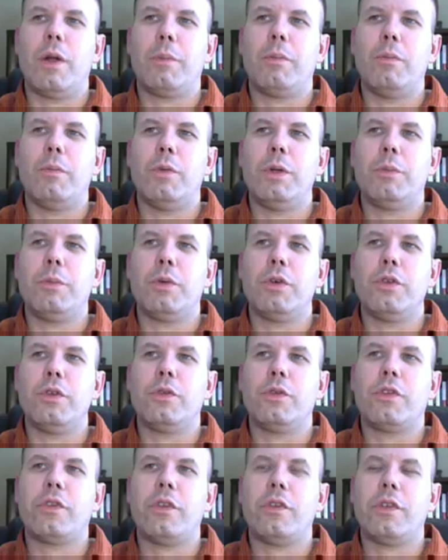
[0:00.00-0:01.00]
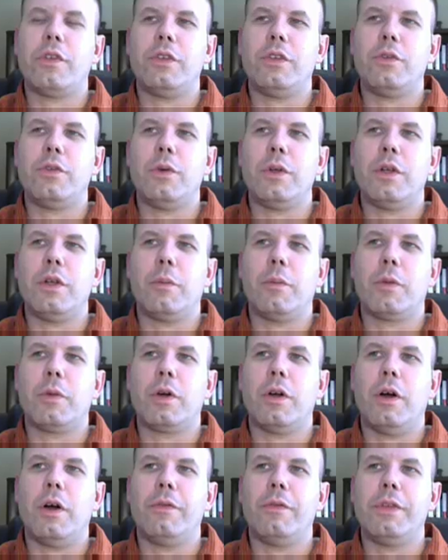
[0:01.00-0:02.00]
reproduces into a number
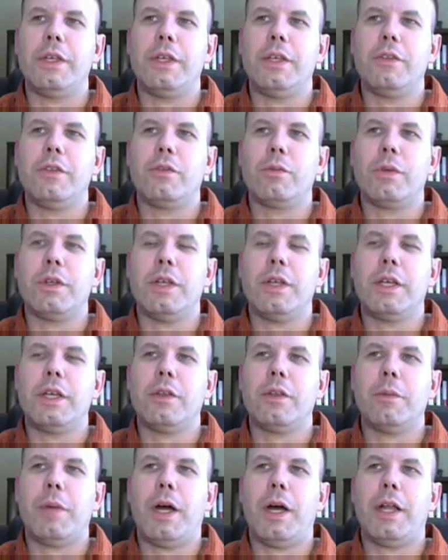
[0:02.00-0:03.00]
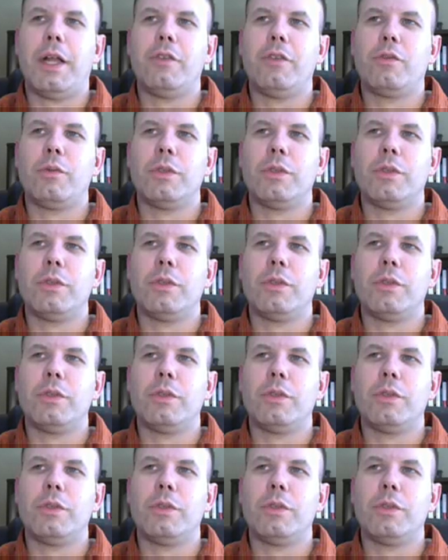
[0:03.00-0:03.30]
of these reticulate bodies,